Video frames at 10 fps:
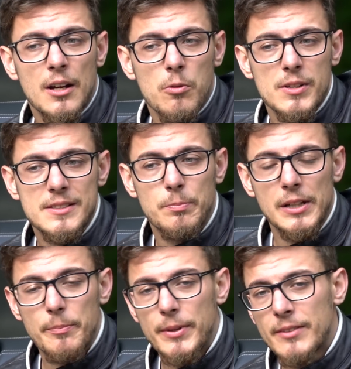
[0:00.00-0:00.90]
was
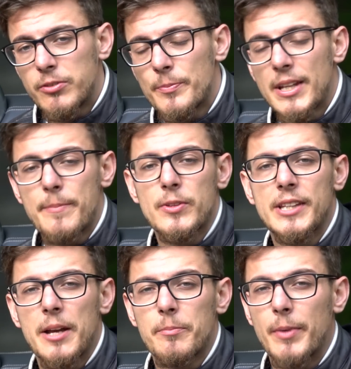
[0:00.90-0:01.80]
blipping from time to
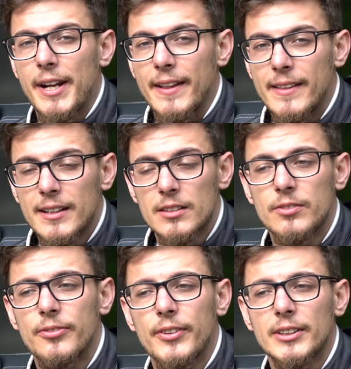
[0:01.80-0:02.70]
time, but I didn't
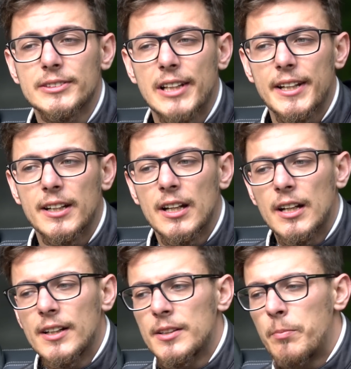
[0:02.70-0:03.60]
felt like
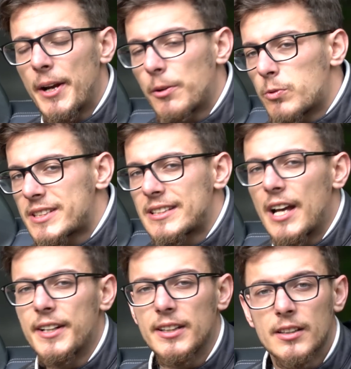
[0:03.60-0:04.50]
the bike was
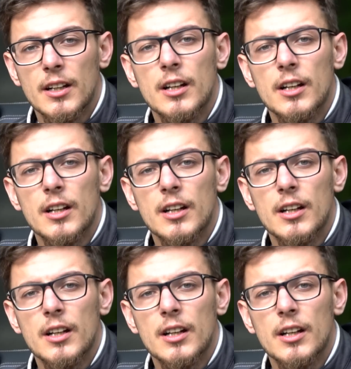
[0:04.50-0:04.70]
sliding.